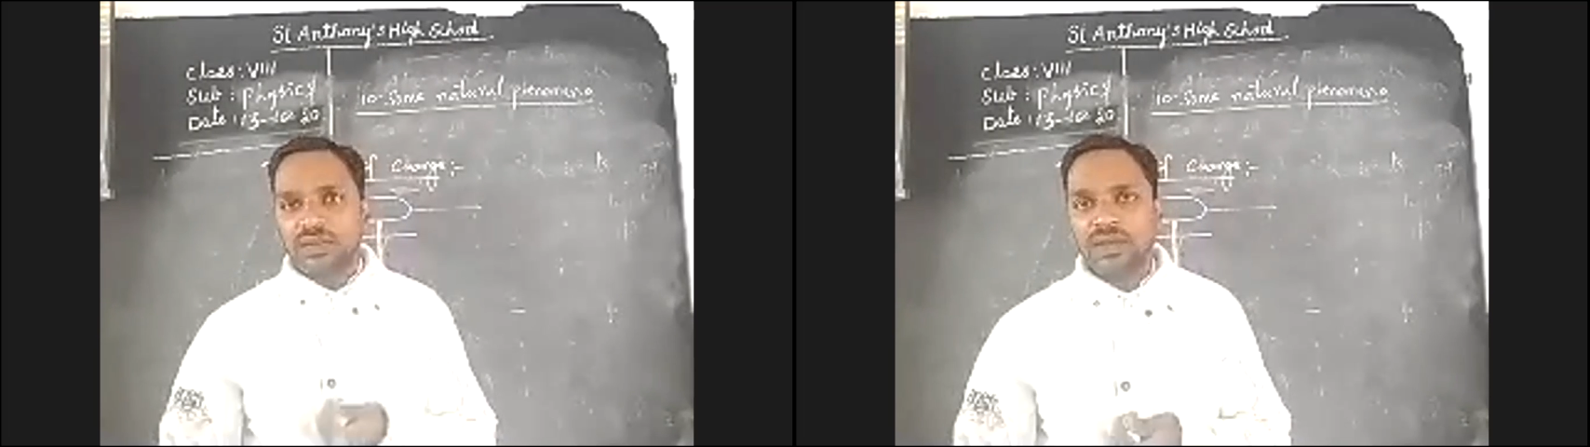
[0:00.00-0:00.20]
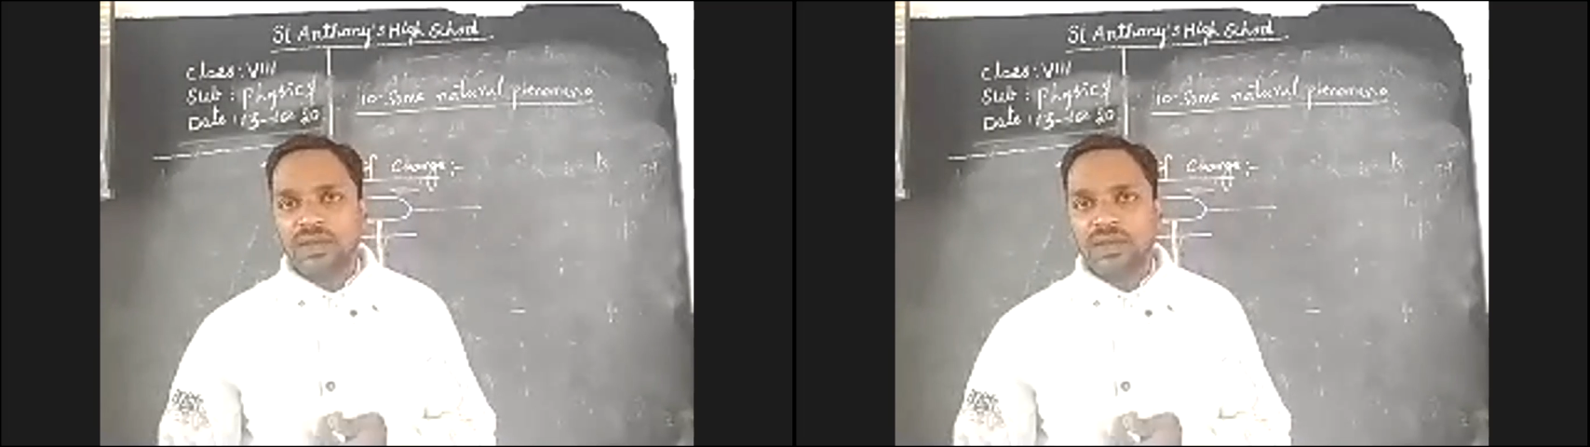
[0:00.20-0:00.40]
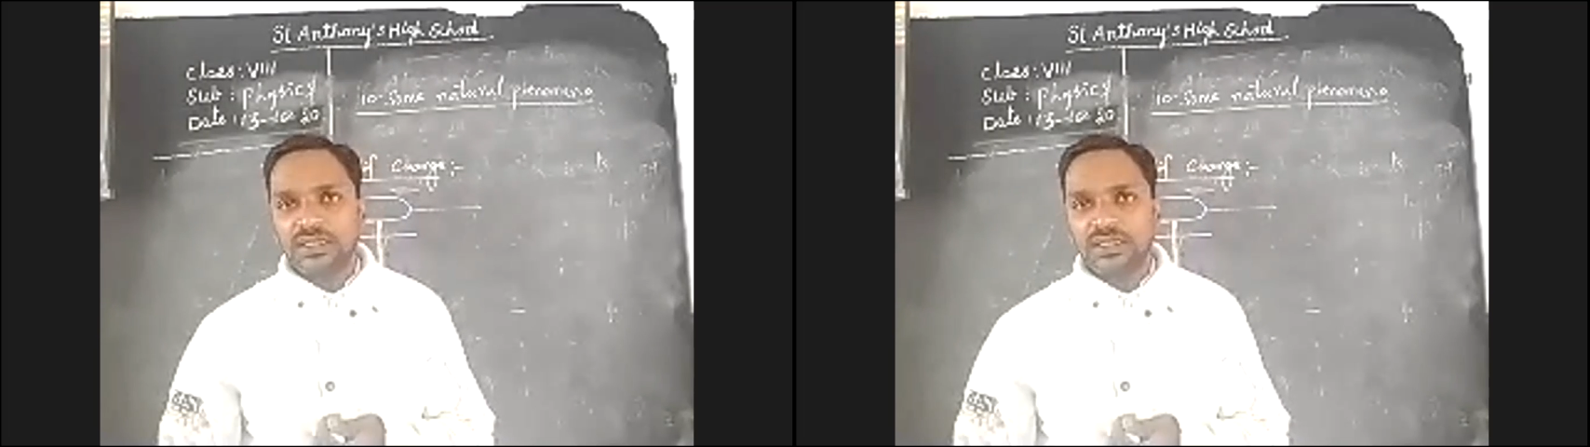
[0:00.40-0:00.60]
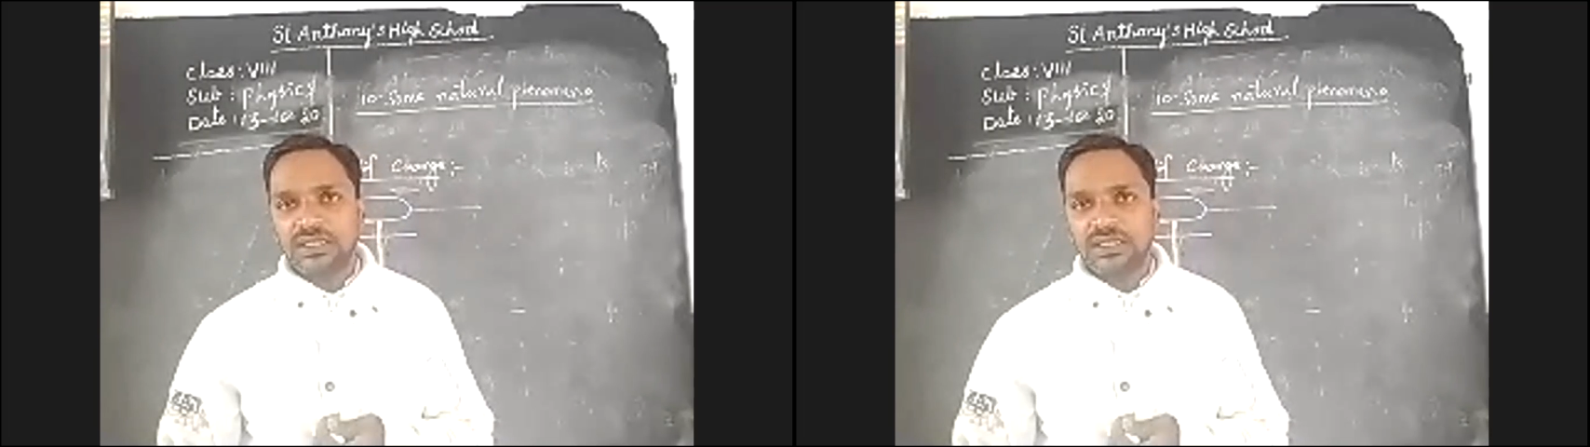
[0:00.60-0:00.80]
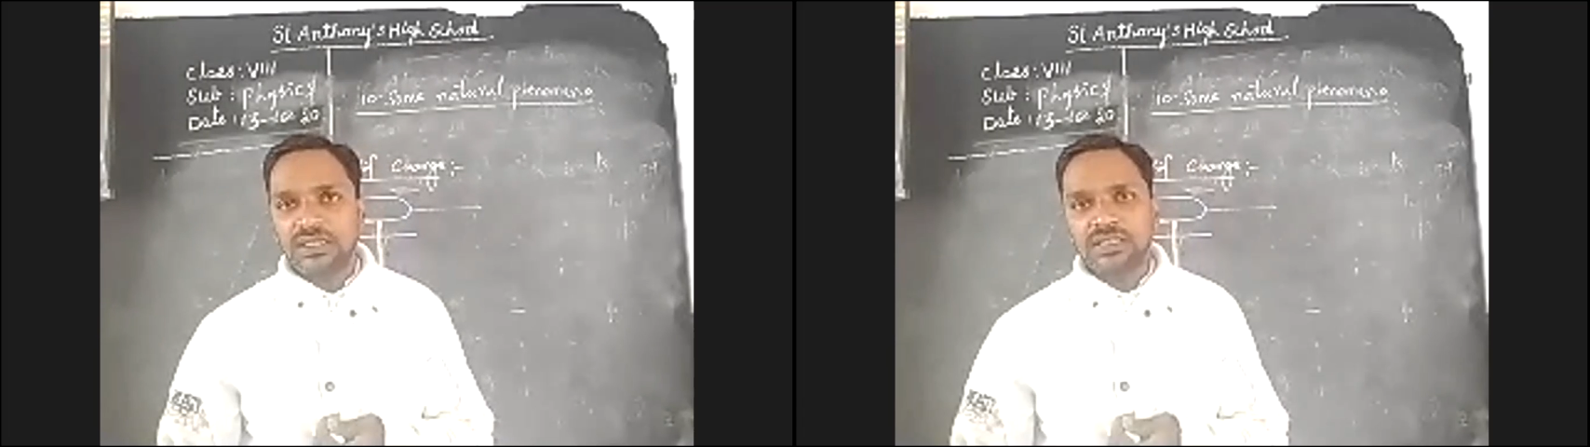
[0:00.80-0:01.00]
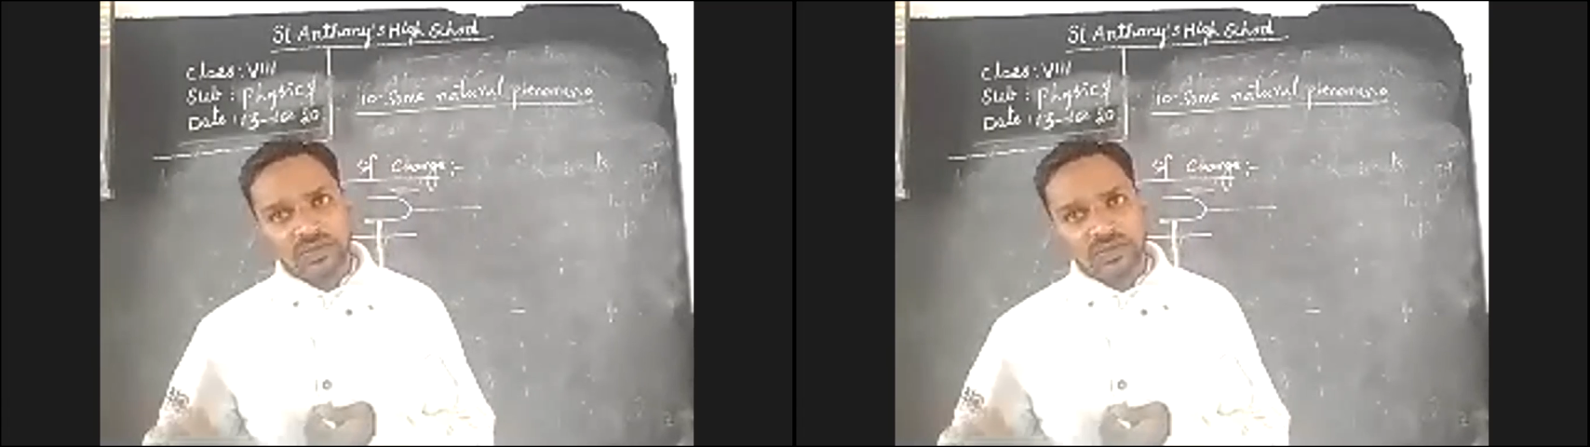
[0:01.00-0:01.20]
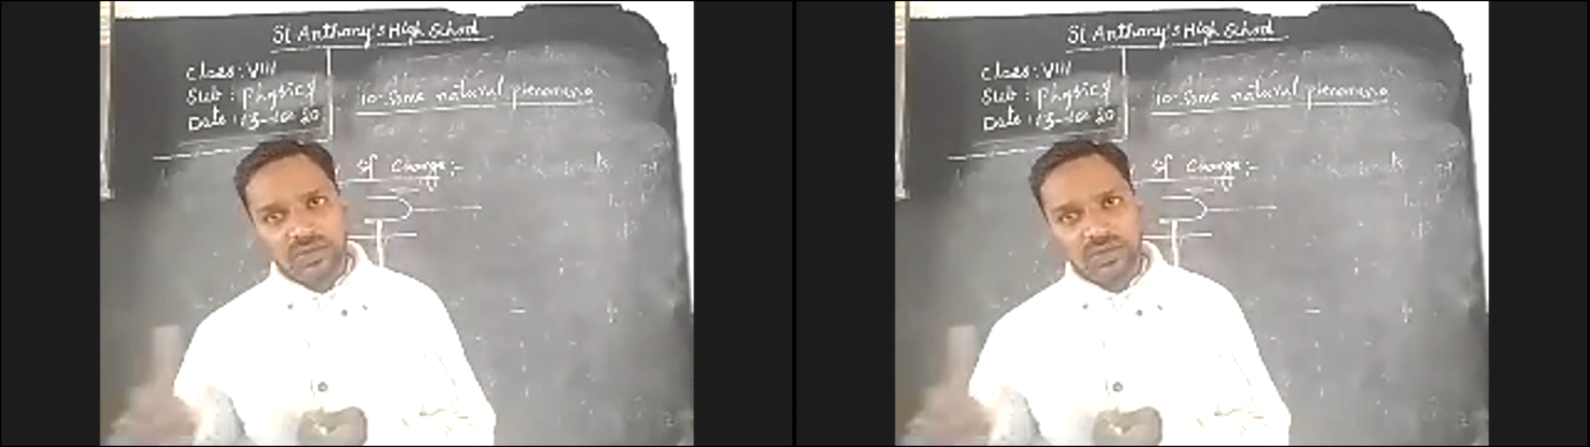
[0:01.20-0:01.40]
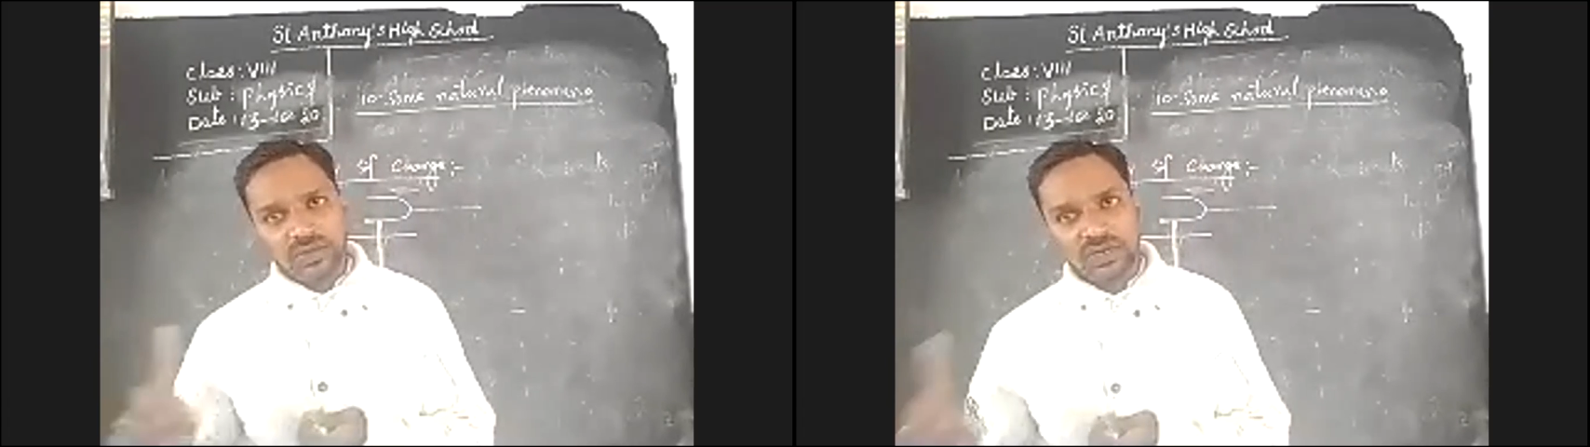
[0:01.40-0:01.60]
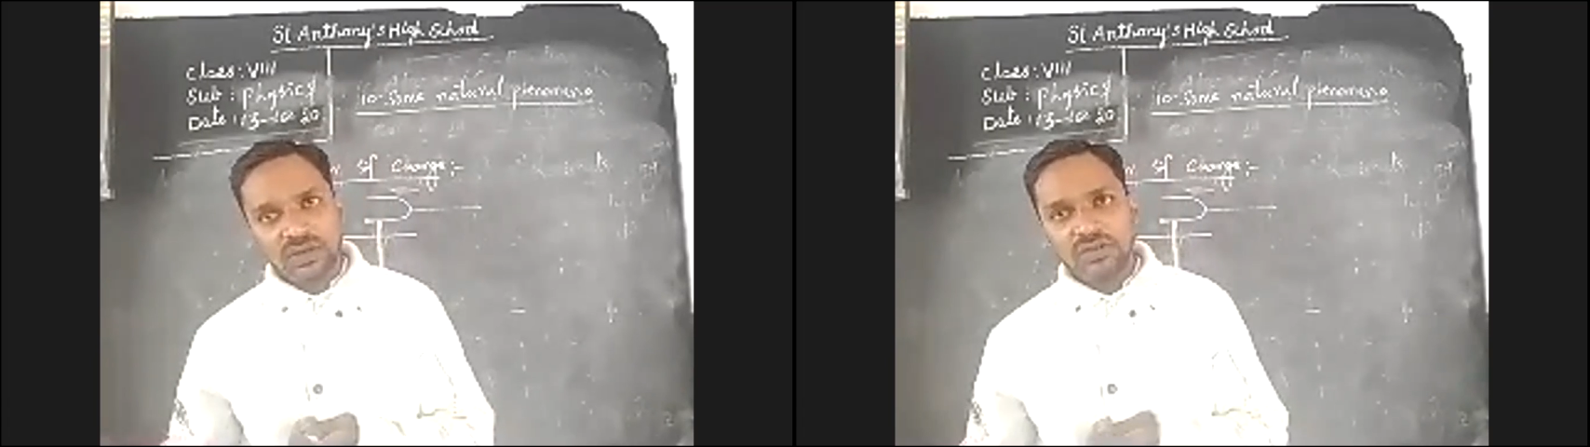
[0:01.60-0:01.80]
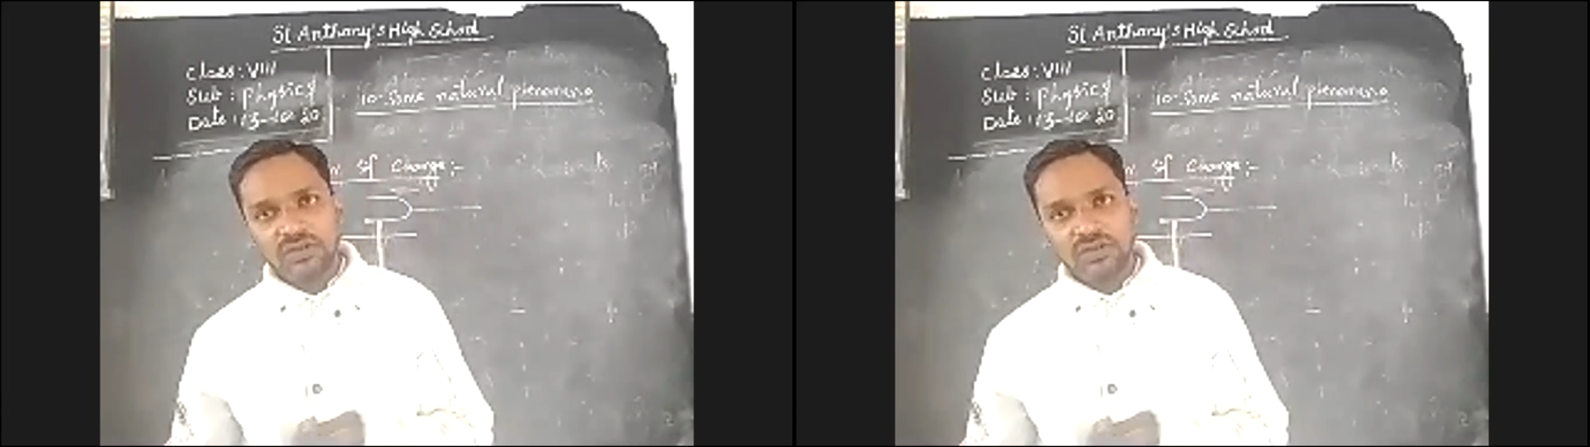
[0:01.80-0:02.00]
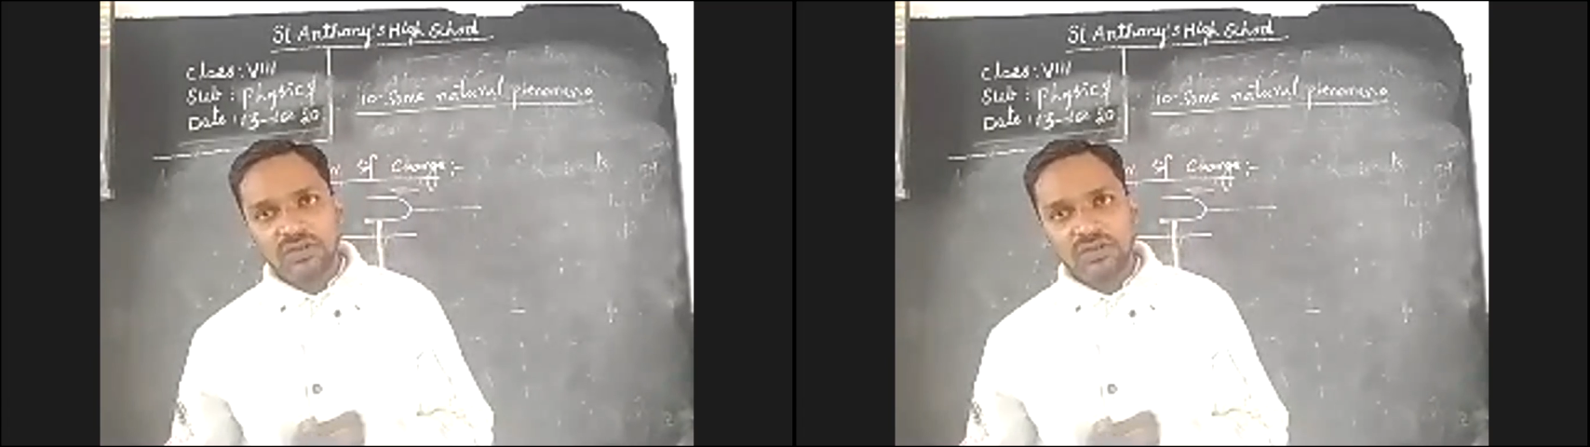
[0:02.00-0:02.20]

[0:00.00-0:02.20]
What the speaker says: devices in our house